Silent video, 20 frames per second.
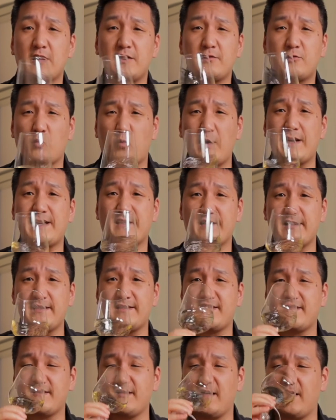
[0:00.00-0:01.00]
quite nice
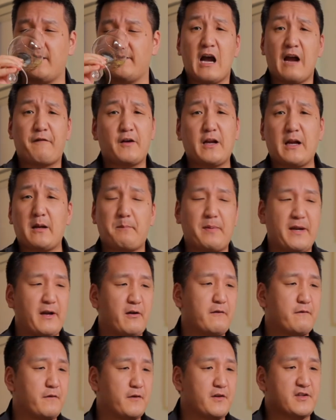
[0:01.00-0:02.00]
stuff. I forgot a
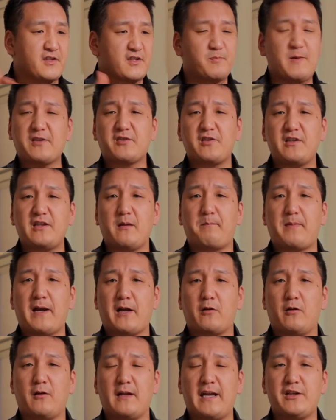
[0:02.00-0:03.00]
pairing for this, especially the
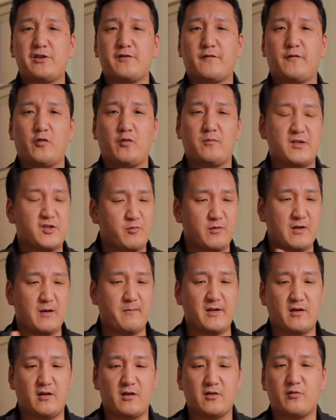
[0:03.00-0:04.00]
barrel-aged Furmints when I'm
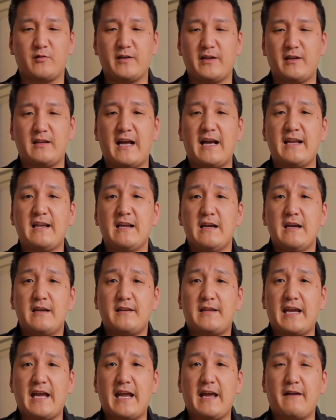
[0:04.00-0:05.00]
in Hungary a lot.
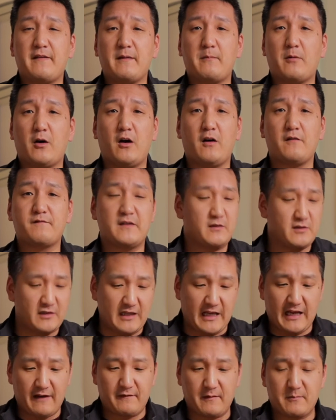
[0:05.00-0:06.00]
They have
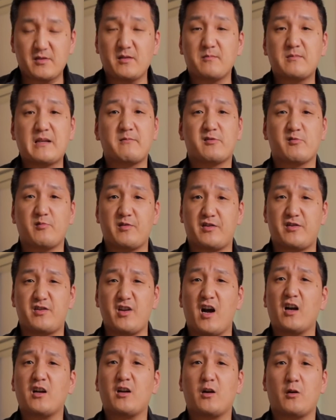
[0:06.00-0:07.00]
them sometimes with
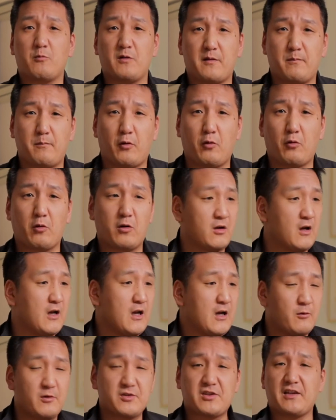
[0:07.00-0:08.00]
duck or with pork,
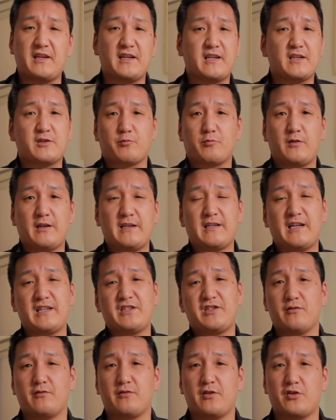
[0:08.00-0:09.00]
which I think is really nice.
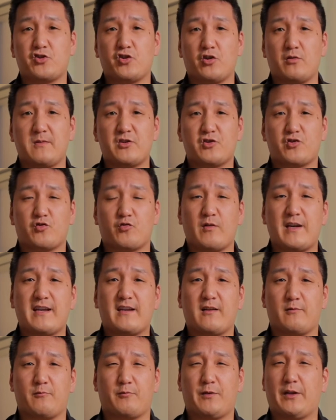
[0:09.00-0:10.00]
You know, the Germans drink
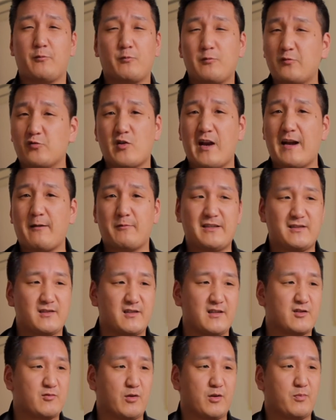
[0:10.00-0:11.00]
their dry
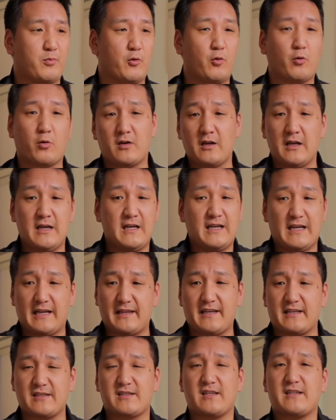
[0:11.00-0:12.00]
Rieslings with pork. I
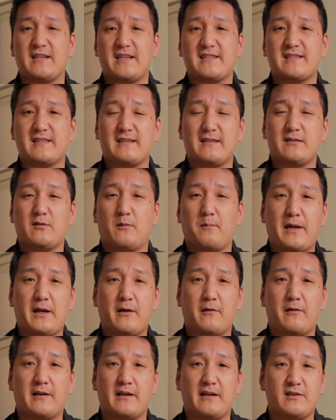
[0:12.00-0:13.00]
think it's a nice little
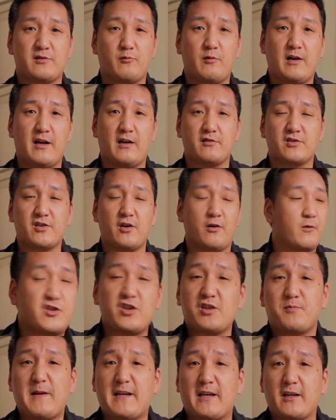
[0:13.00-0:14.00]
pairing as well. So
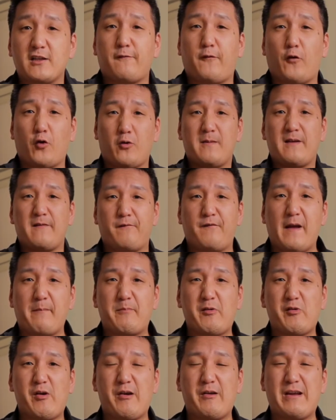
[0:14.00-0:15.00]
just because Furmint
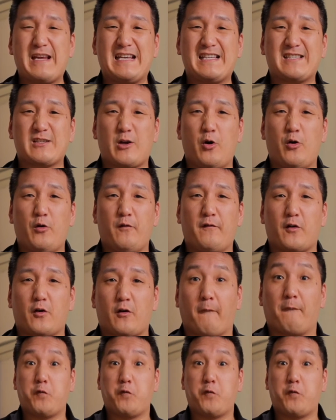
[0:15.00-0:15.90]
February is over,